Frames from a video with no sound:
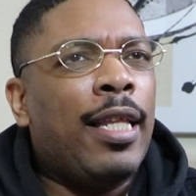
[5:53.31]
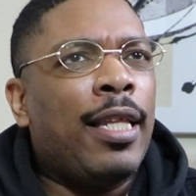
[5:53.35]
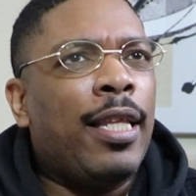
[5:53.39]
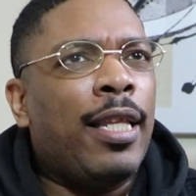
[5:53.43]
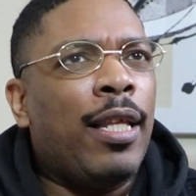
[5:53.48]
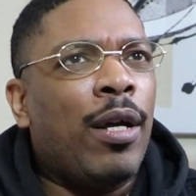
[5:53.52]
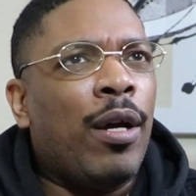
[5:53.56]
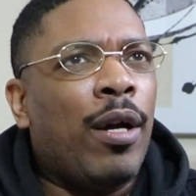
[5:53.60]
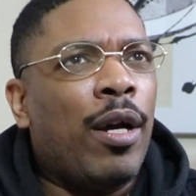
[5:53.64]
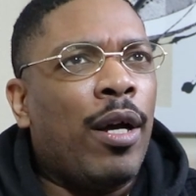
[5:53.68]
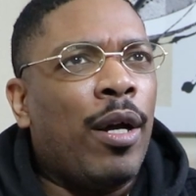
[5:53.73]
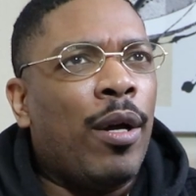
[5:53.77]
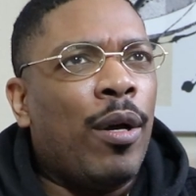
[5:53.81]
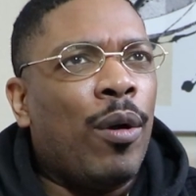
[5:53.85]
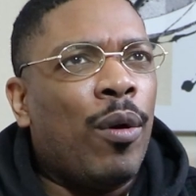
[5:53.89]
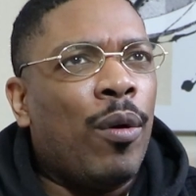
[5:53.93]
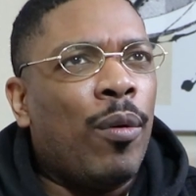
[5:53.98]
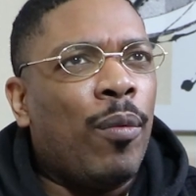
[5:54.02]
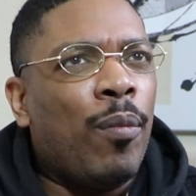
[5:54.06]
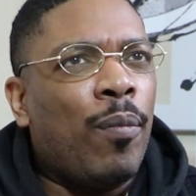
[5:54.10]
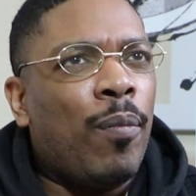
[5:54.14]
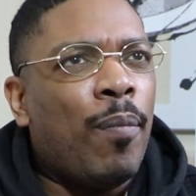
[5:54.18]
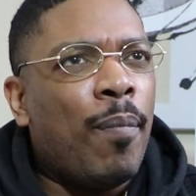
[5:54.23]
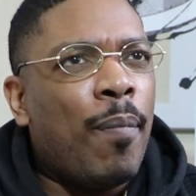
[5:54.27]

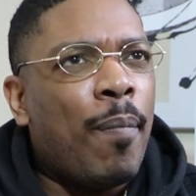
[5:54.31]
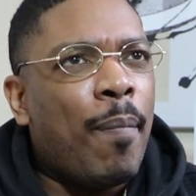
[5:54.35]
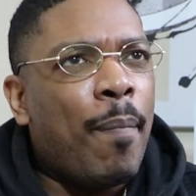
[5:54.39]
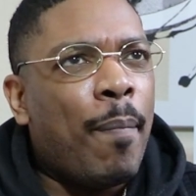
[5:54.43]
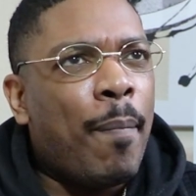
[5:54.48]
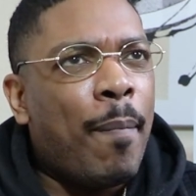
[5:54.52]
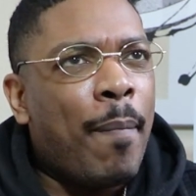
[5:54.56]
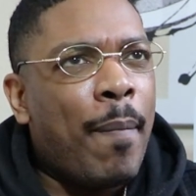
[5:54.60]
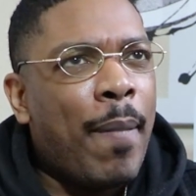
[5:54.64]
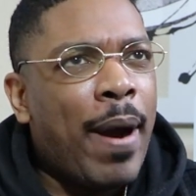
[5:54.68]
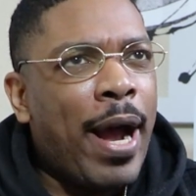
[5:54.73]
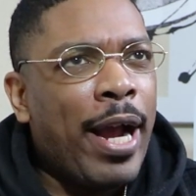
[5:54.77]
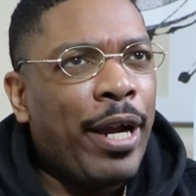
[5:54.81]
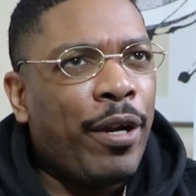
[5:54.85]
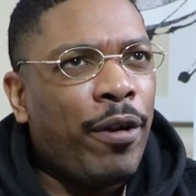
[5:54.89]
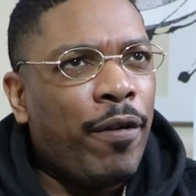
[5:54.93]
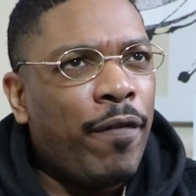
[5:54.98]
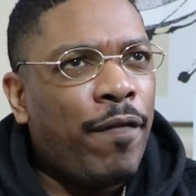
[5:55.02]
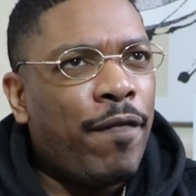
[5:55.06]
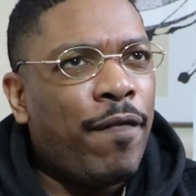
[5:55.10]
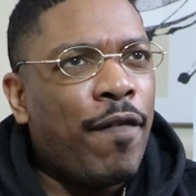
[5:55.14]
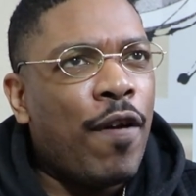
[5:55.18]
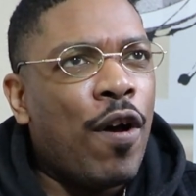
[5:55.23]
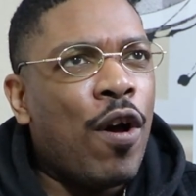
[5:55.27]
the
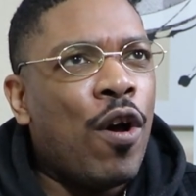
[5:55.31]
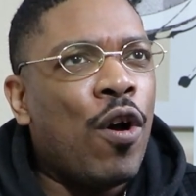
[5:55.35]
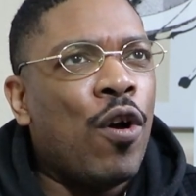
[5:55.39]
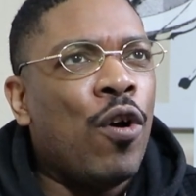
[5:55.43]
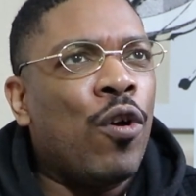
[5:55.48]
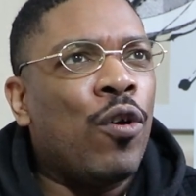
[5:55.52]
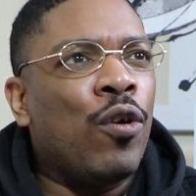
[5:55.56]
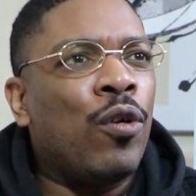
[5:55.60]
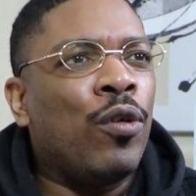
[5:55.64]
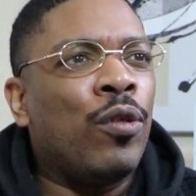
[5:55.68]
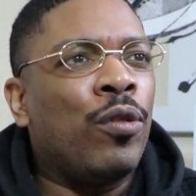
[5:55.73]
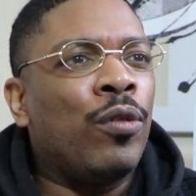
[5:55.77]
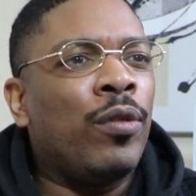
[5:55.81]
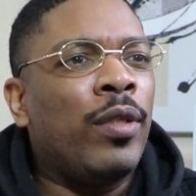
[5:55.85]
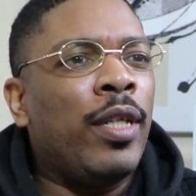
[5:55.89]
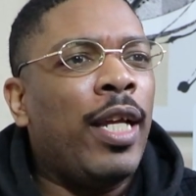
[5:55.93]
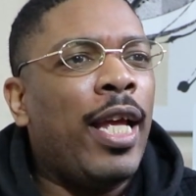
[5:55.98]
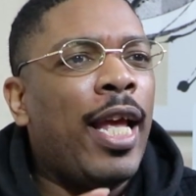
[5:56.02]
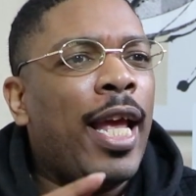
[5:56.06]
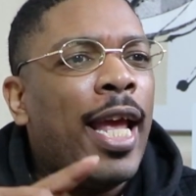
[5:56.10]
microphone,